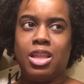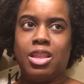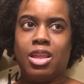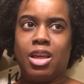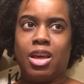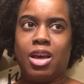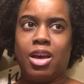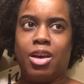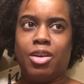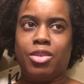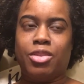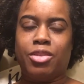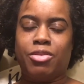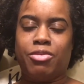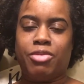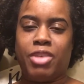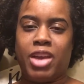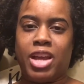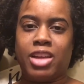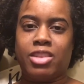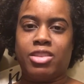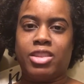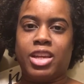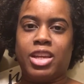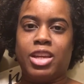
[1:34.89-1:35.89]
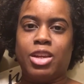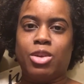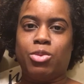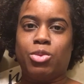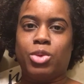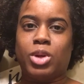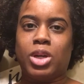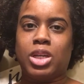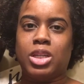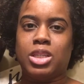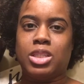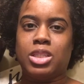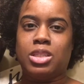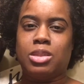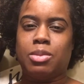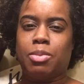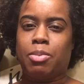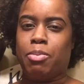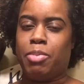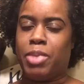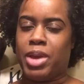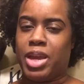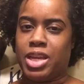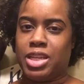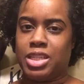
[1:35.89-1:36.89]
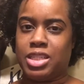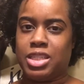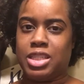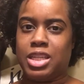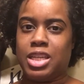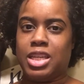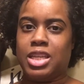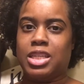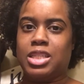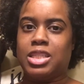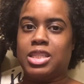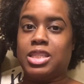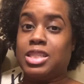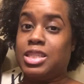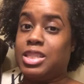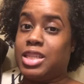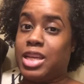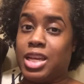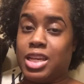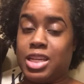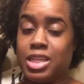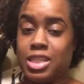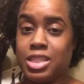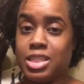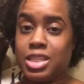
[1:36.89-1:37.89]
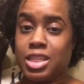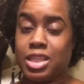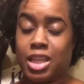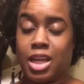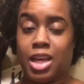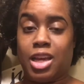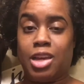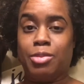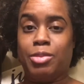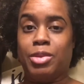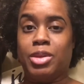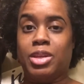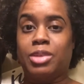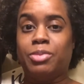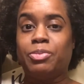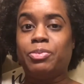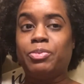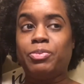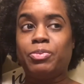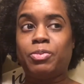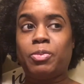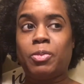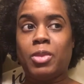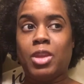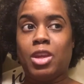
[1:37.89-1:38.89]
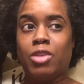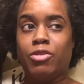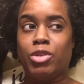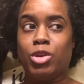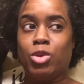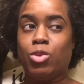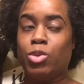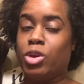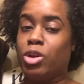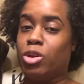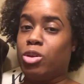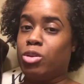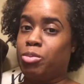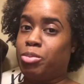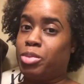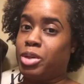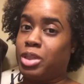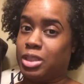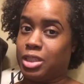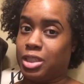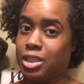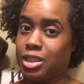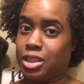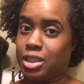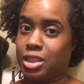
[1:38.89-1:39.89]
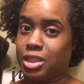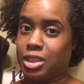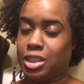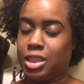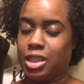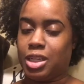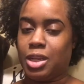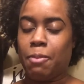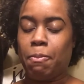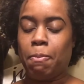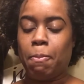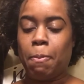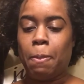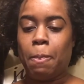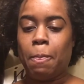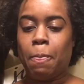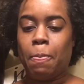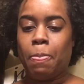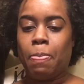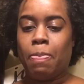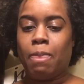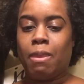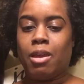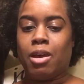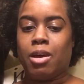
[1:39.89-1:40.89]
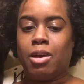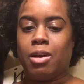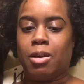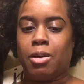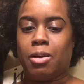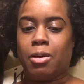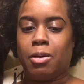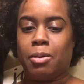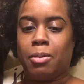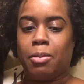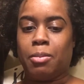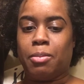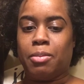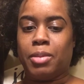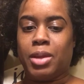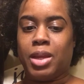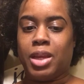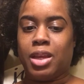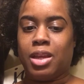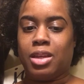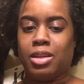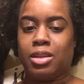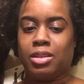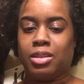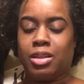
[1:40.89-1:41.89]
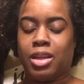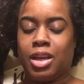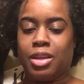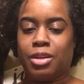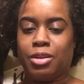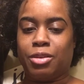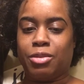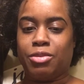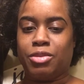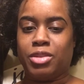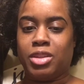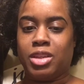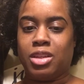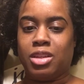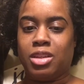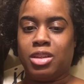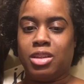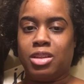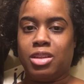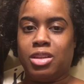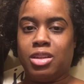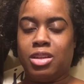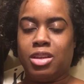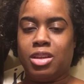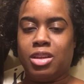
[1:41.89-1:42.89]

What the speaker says: The fact that it was based in today's climate, if you will, politically, and a lot of the